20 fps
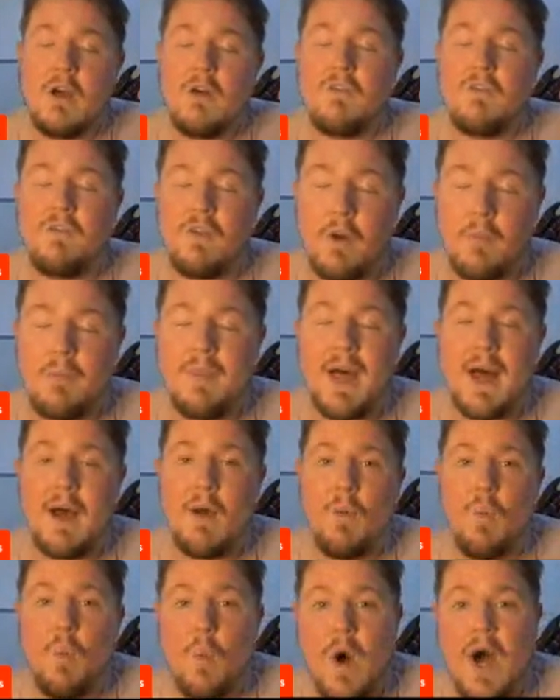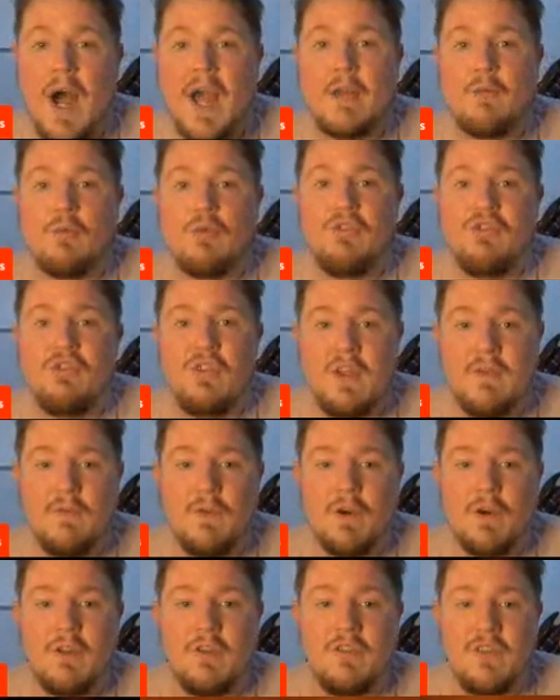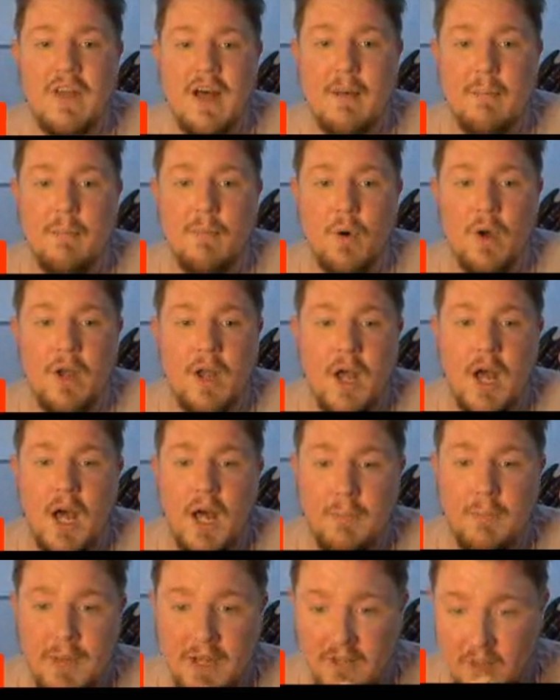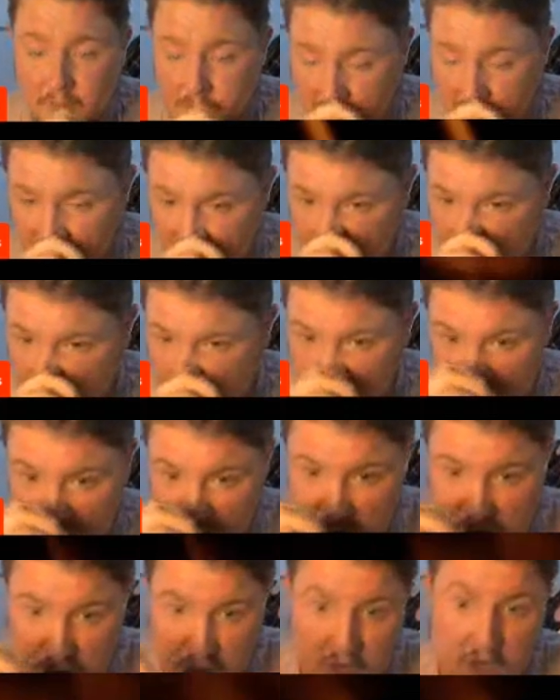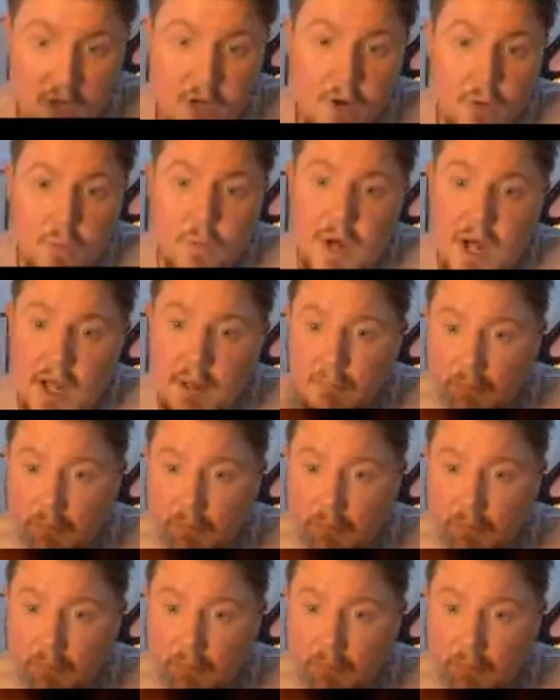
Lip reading: from that wide receiver standpoint and picked up Isaiah Hodgins. Right.